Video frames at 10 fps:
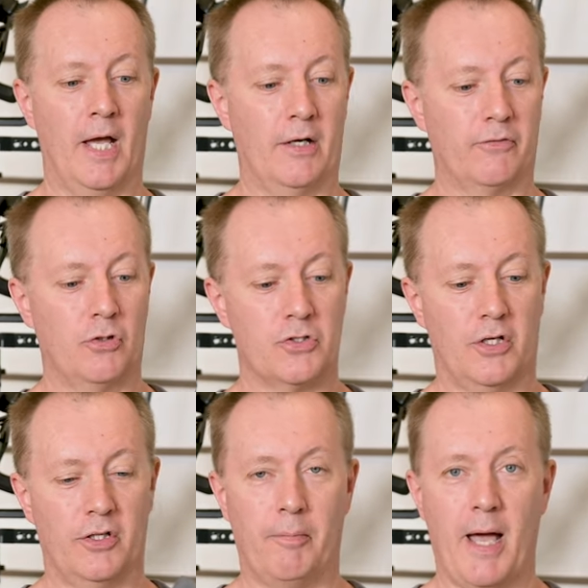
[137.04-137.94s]
And of course,
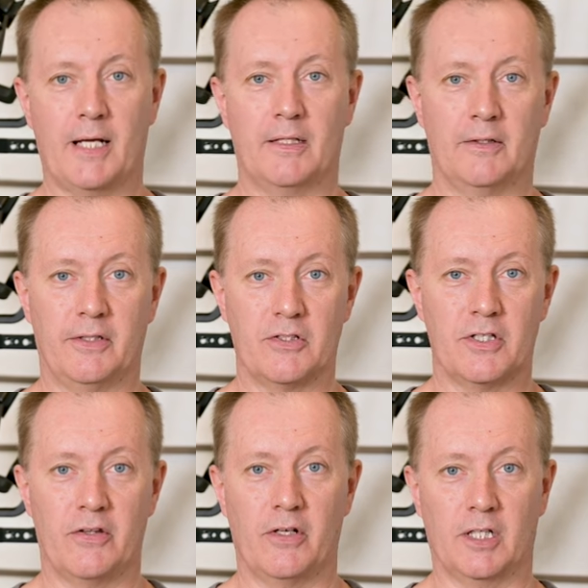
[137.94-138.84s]
on the back, the, you
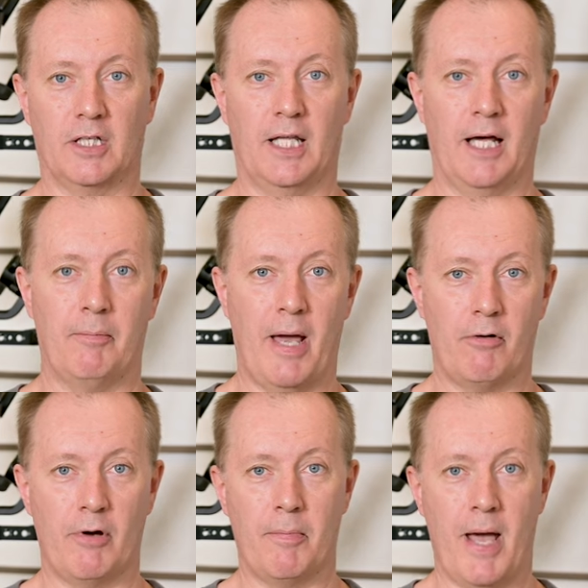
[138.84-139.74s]
see the little uh,
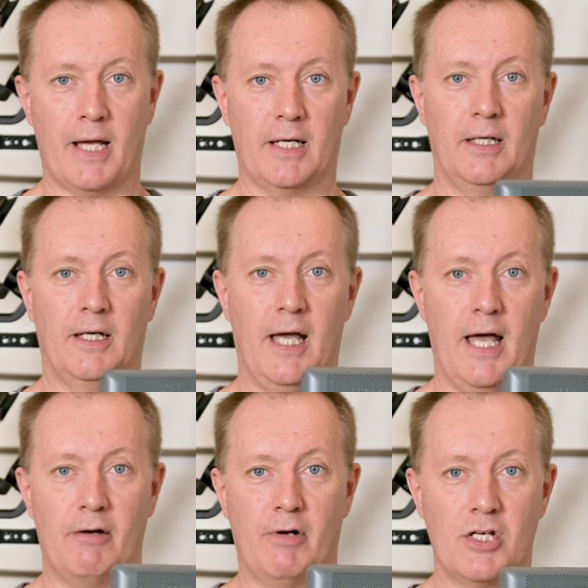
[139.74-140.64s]
battery pack
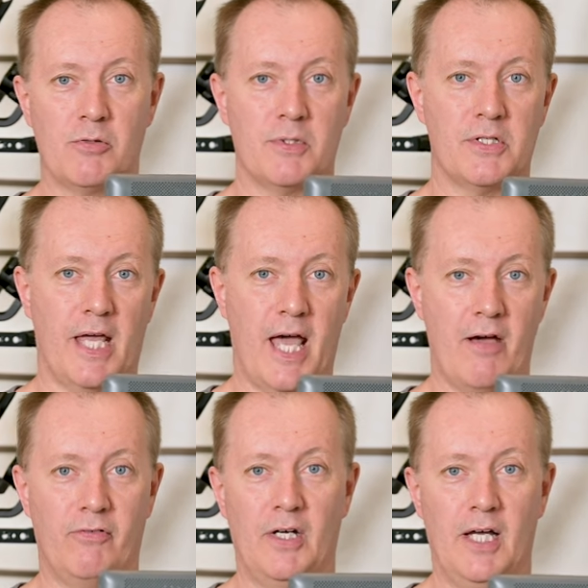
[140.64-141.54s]
arrangements they
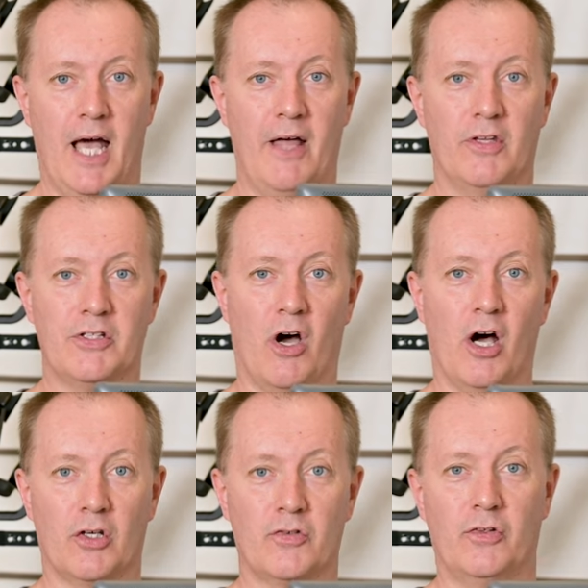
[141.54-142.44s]
have, and the
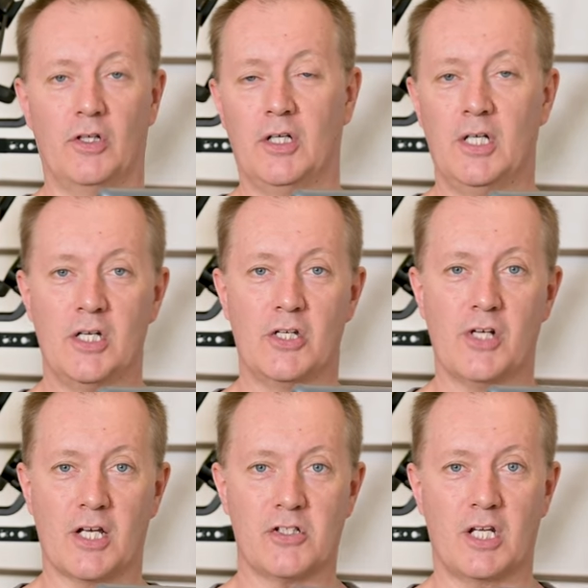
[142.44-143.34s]
dials for
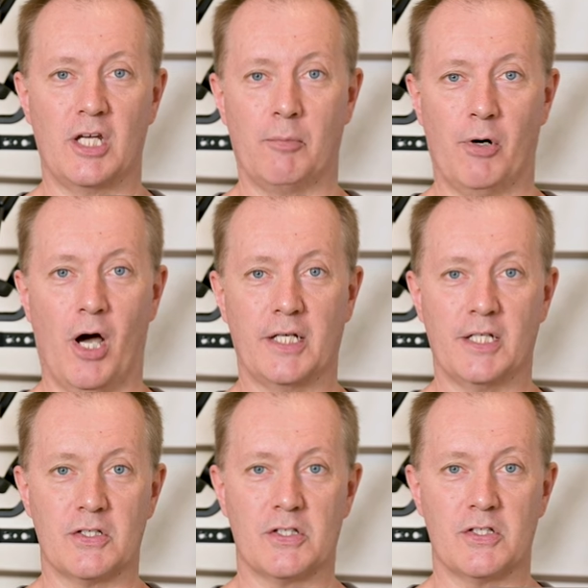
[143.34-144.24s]
adjusting your
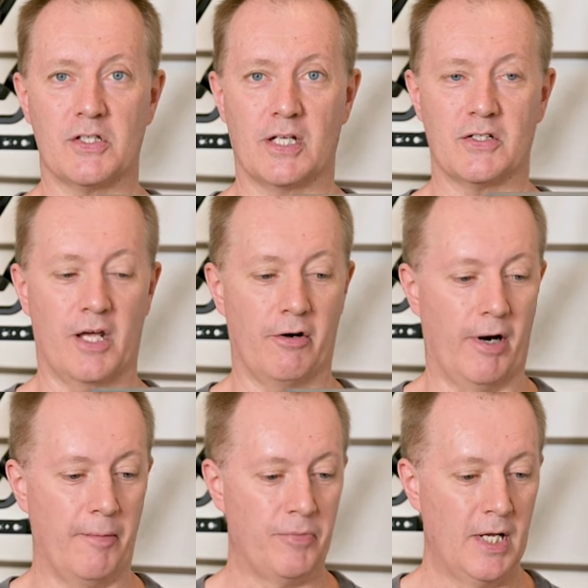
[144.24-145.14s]
brightness and
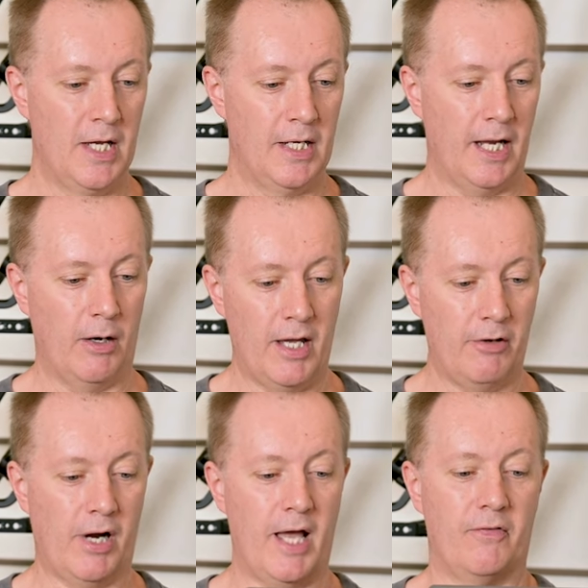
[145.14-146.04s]
etc. Now
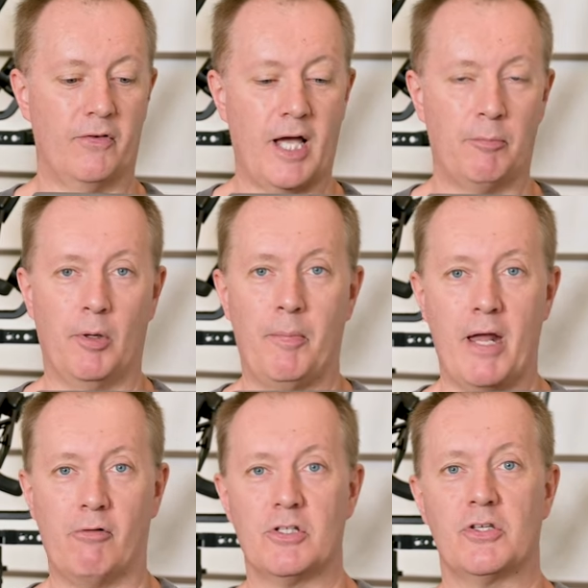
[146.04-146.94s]
here I have a couple of
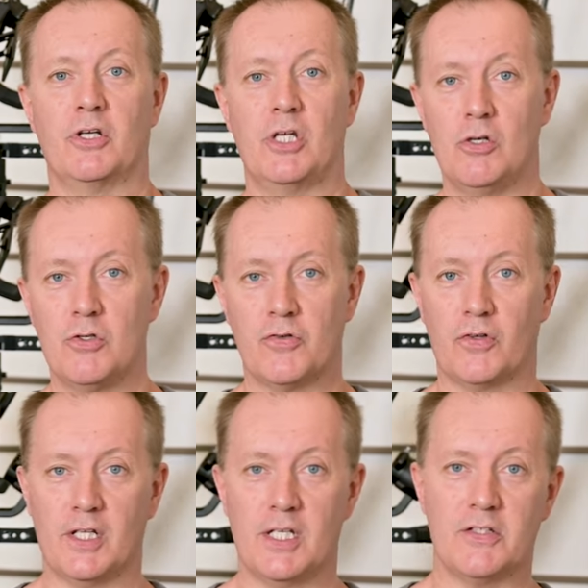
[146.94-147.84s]
batteries that are used
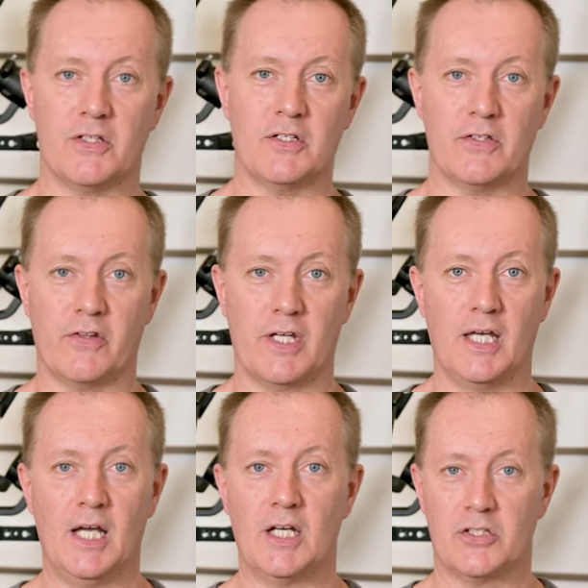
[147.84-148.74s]
for these. These are the
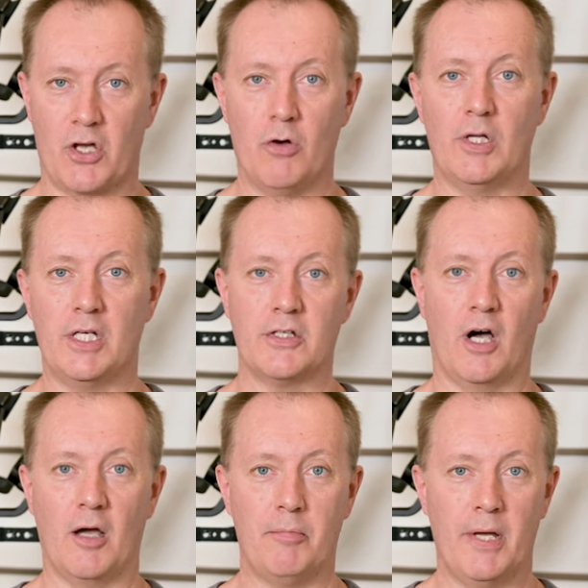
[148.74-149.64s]
Sony
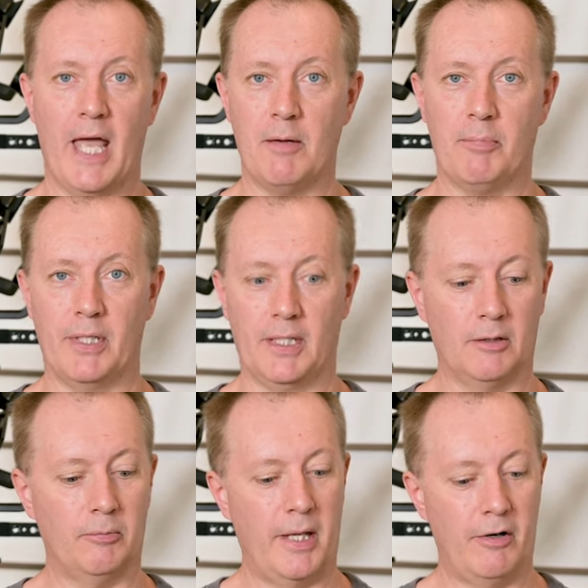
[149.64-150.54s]
type
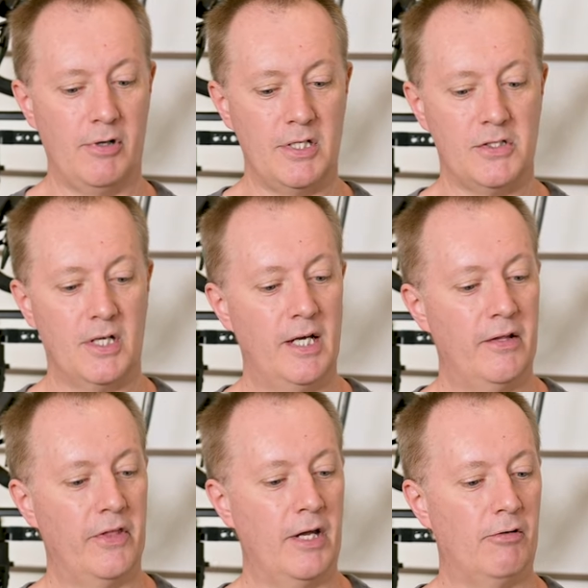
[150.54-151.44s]
NP-F batteries.
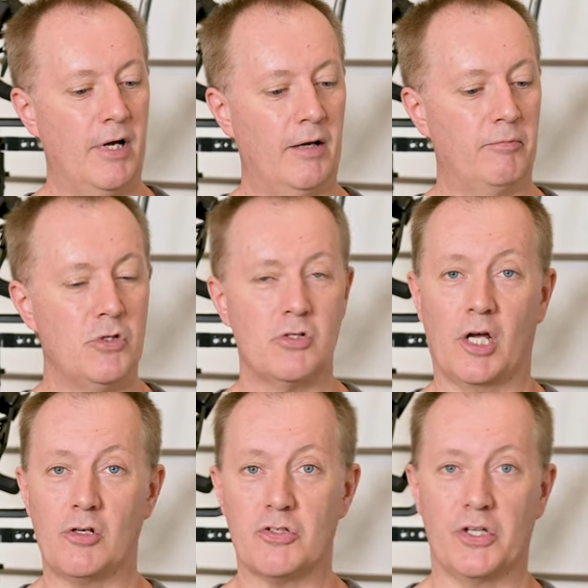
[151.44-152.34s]
They're uh,
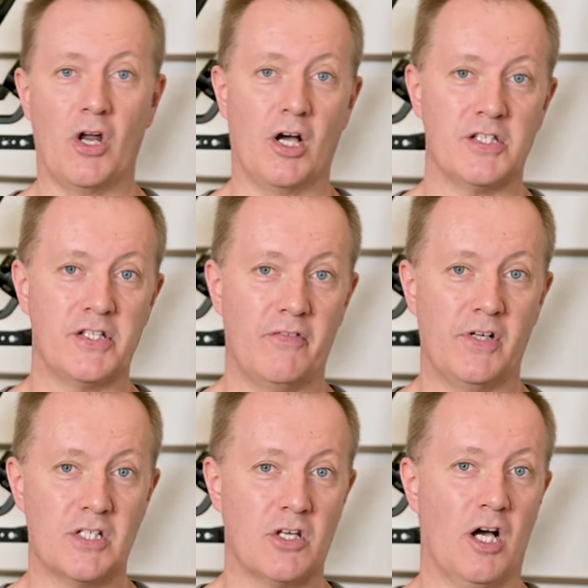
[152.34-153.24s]
usually I use the
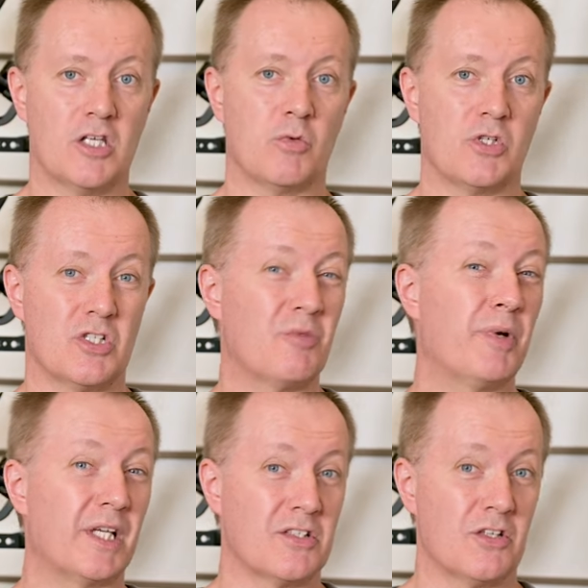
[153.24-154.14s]
970 size, which is the
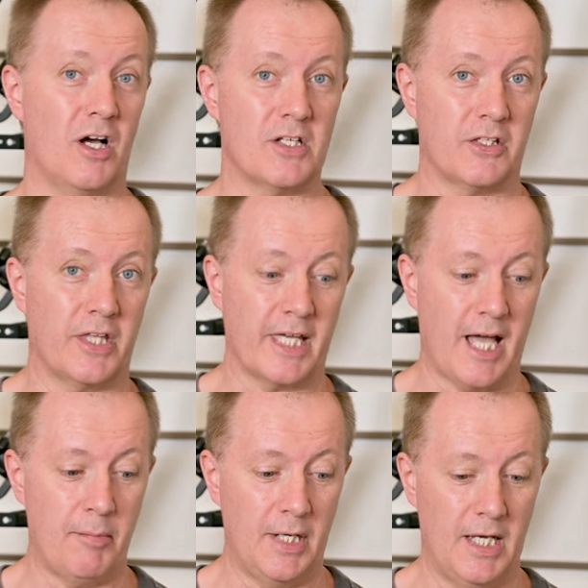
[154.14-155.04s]
biggest size that they
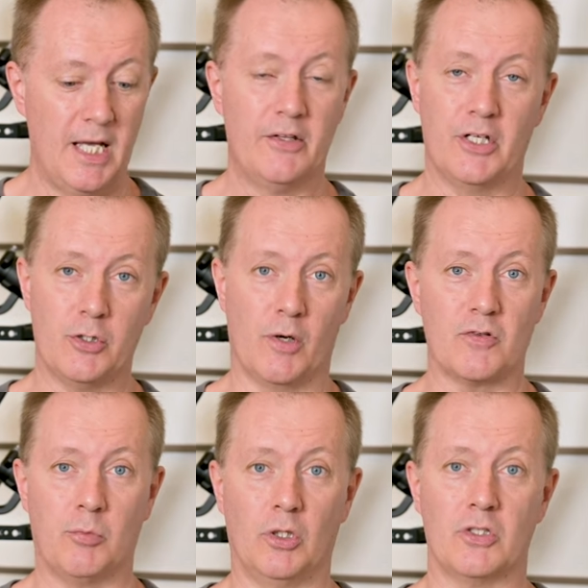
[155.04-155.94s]
come in. They do
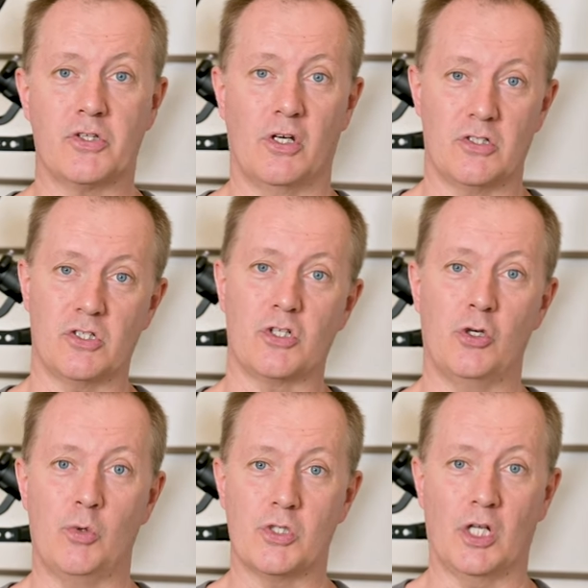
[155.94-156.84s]
have smaller sizes
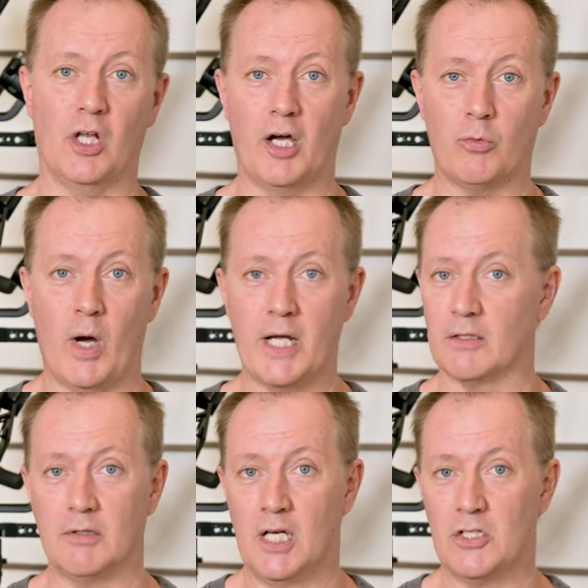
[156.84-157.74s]
too, which are
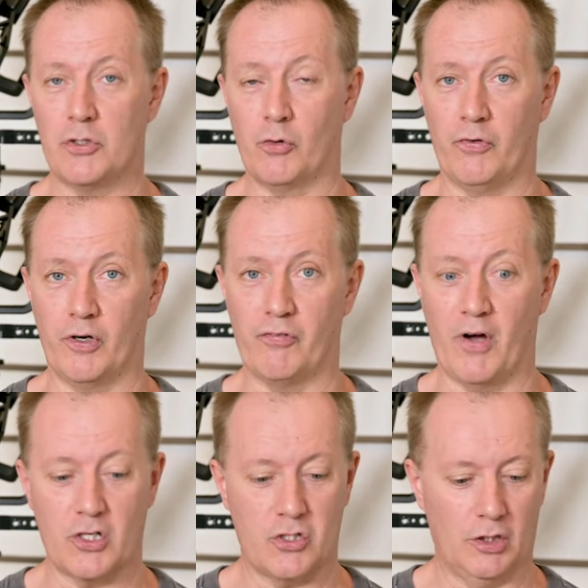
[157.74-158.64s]
lightweight and still very
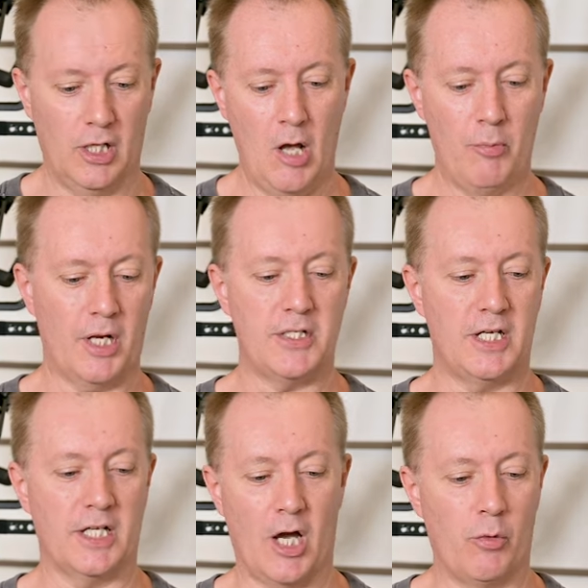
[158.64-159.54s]
functional. But I
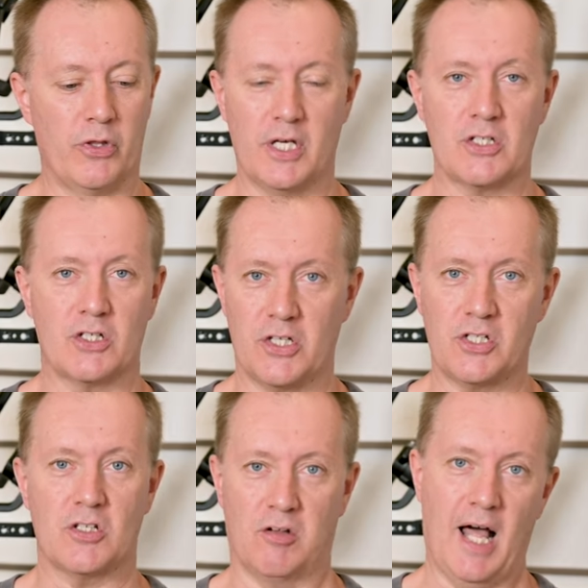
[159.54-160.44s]
tend to go with these because they
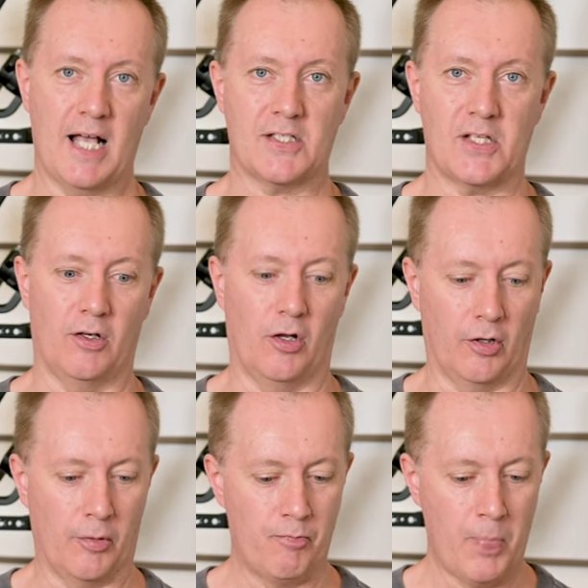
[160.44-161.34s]
just last so long.